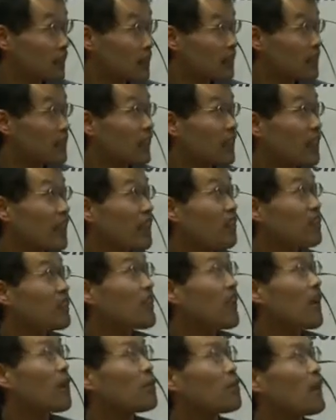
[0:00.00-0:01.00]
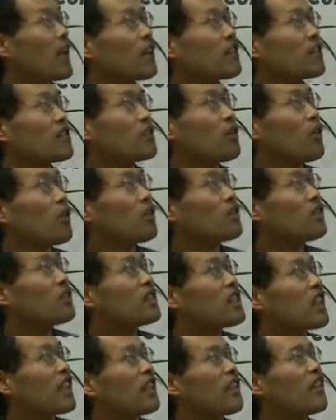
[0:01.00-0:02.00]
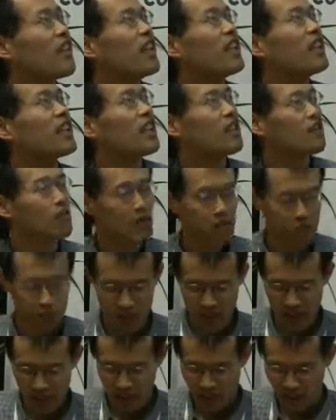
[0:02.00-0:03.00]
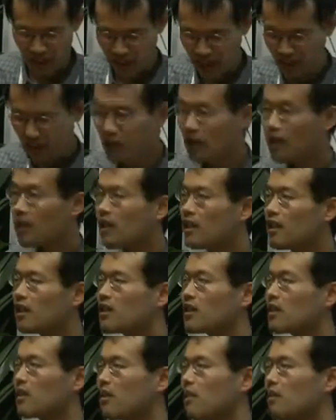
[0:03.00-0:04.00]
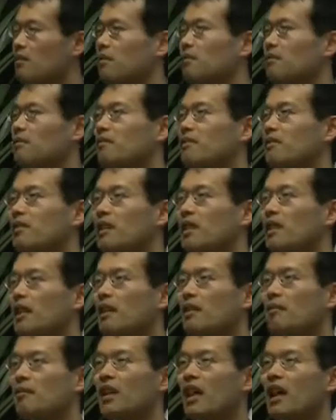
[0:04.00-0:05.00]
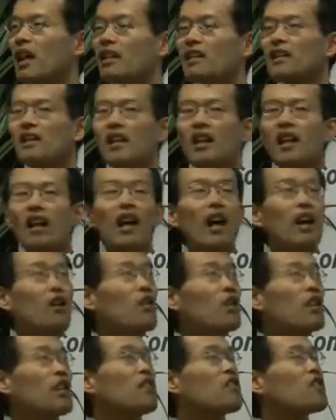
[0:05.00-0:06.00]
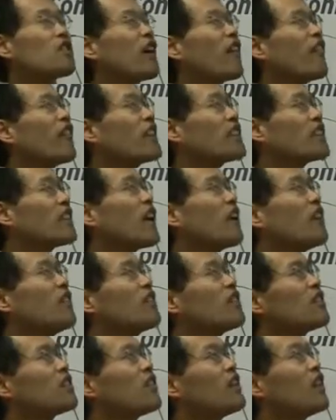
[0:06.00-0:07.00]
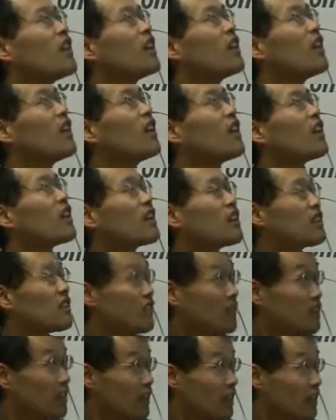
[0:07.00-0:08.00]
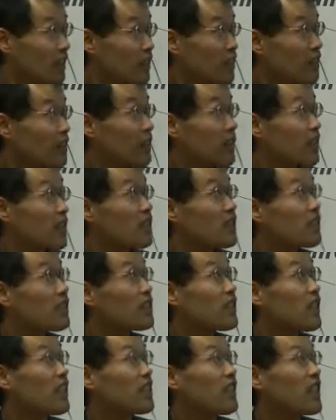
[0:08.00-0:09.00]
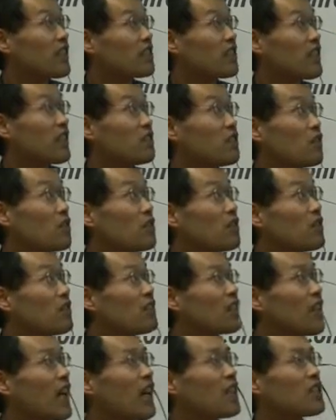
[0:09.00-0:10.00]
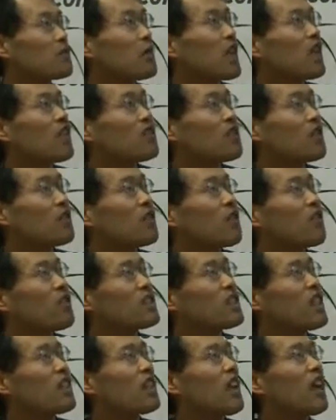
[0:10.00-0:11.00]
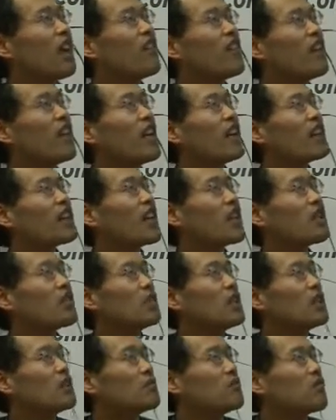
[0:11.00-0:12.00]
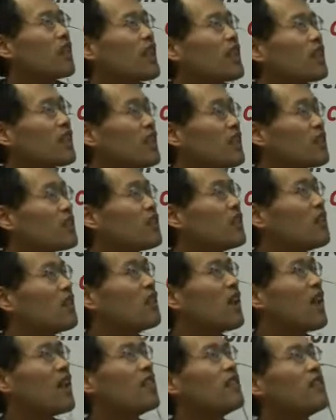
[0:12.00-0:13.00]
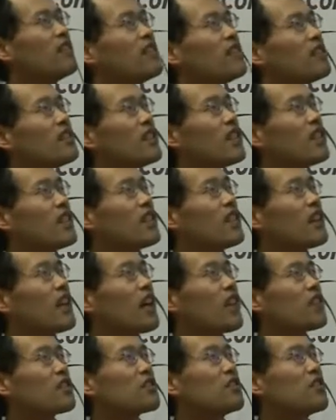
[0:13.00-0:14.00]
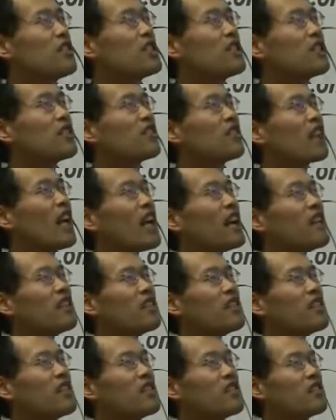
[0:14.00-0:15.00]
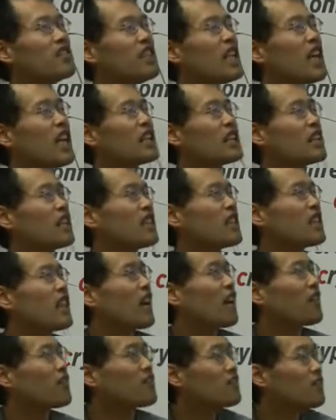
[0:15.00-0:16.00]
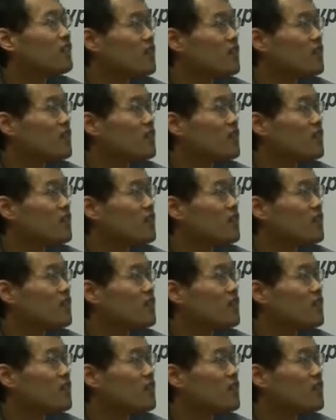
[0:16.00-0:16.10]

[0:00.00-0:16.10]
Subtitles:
channel can make the whole channel entanglement breaking. So according to our result, this center station does make the whole channel entanglement breaking when the squeezing gain is large enough.